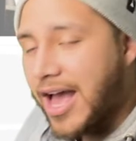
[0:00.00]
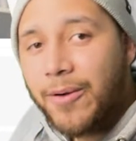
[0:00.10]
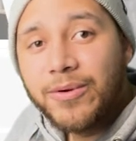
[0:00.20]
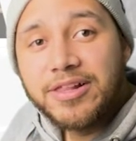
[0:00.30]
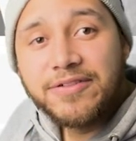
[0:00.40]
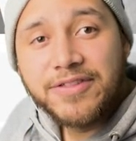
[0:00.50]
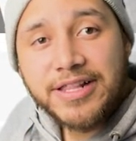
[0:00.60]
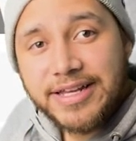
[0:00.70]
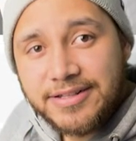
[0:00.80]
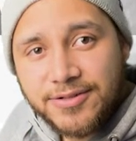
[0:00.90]
I will leave the
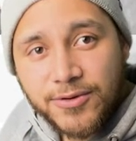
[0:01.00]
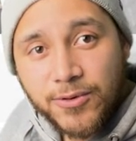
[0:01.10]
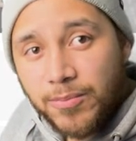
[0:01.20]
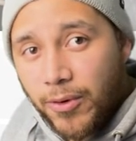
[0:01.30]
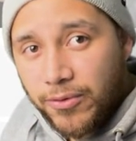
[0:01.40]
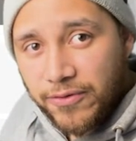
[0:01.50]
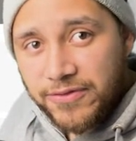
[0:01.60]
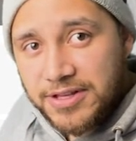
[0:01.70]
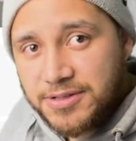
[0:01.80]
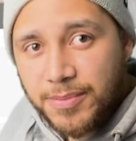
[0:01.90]
links to both
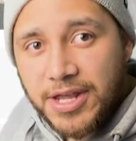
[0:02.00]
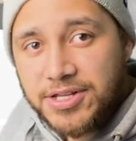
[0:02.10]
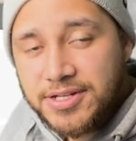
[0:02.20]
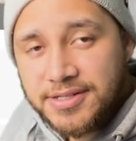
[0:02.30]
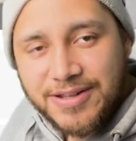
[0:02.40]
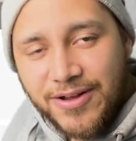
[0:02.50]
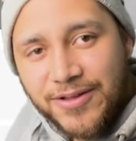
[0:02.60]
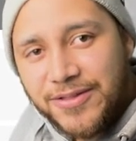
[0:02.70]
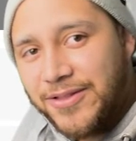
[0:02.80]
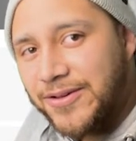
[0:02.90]
of these pages
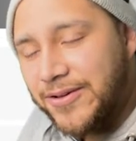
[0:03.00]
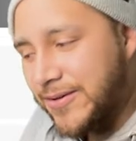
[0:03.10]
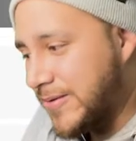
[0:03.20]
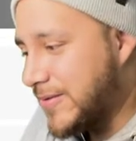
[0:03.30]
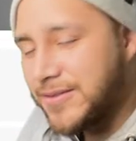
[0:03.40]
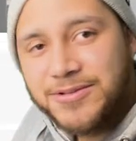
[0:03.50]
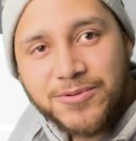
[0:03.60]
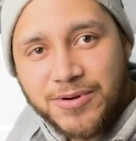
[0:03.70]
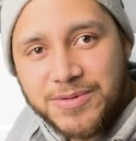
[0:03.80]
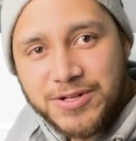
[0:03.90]
on the
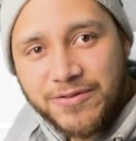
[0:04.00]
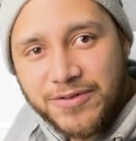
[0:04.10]
description